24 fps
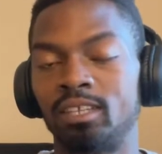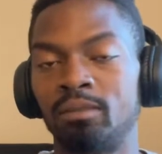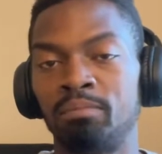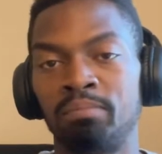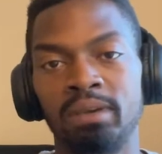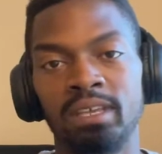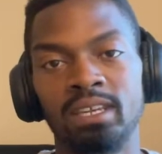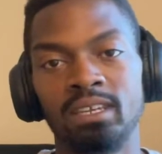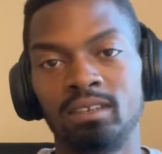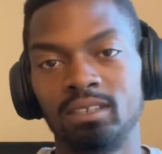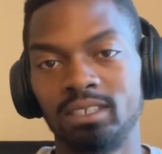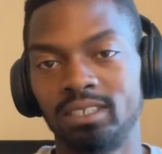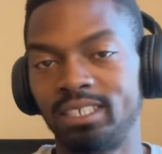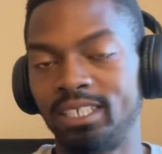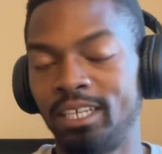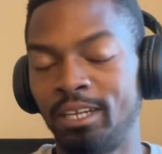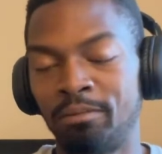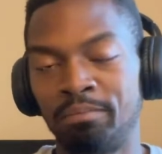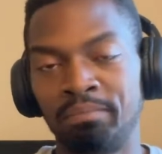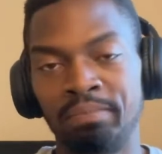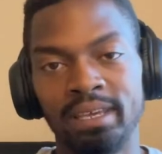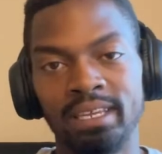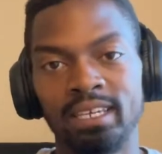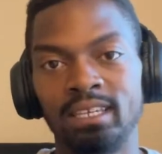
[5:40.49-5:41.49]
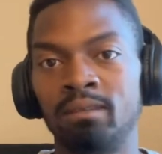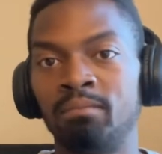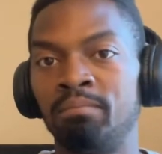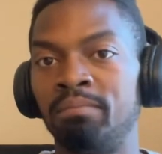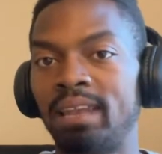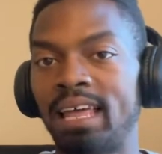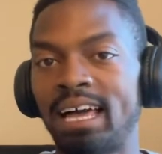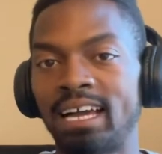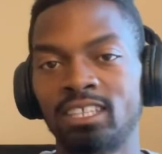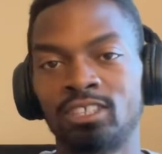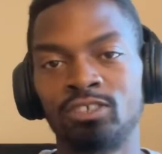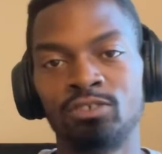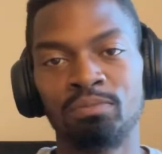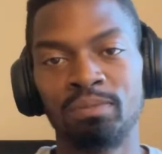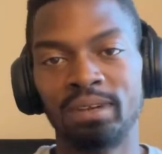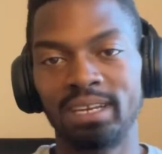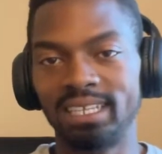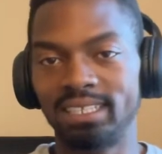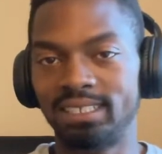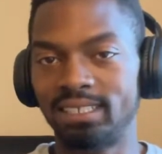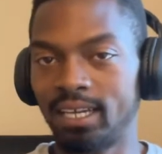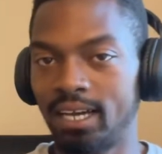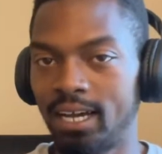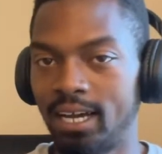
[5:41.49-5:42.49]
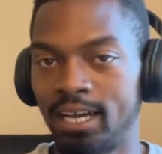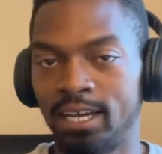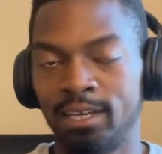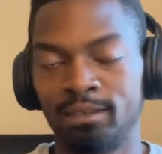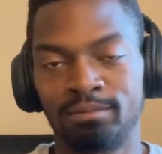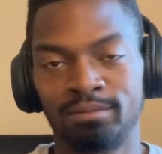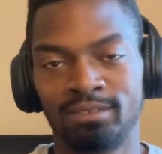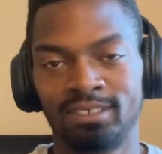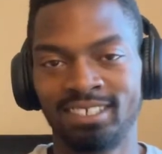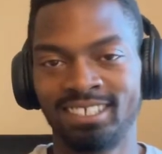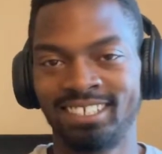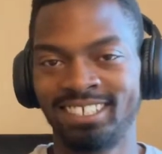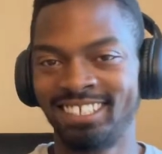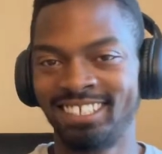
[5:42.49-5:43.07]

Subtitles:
have been to block too many times.